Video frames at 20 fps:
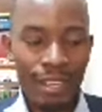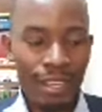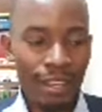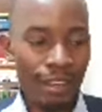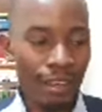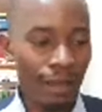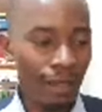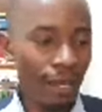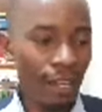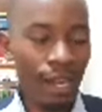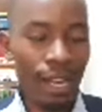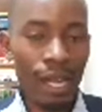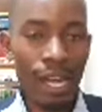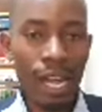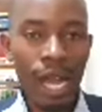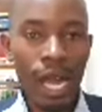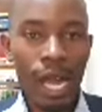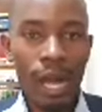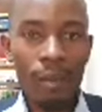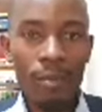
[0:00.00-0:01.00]

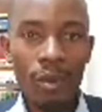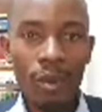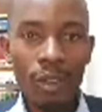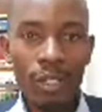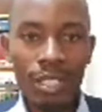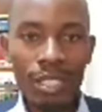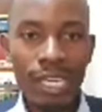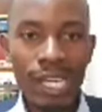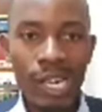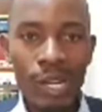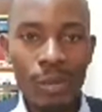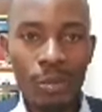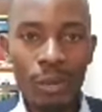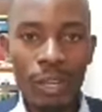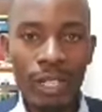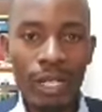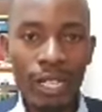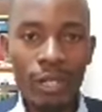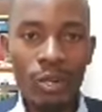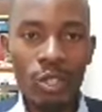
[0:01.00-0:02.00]
I'm locked up. I
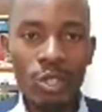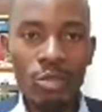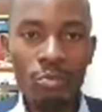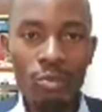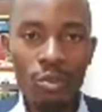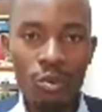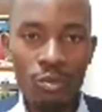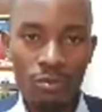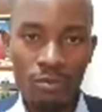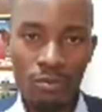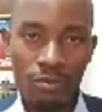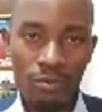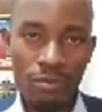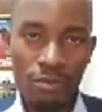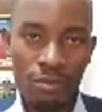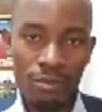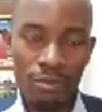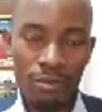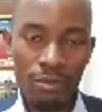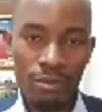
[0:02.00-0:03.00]
cannot move.
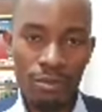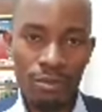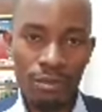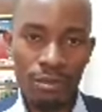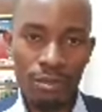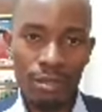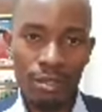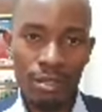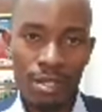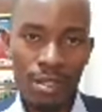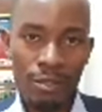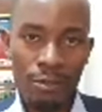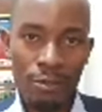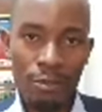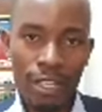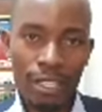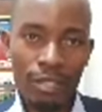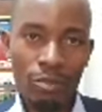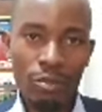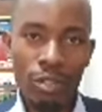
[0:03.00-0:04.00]

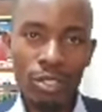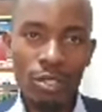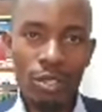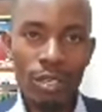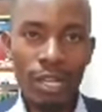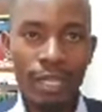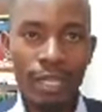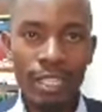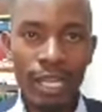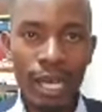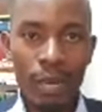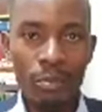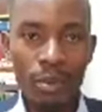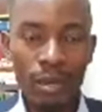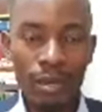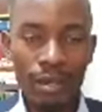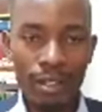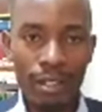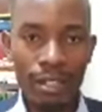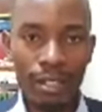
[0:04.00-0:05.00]
Frustration has happened.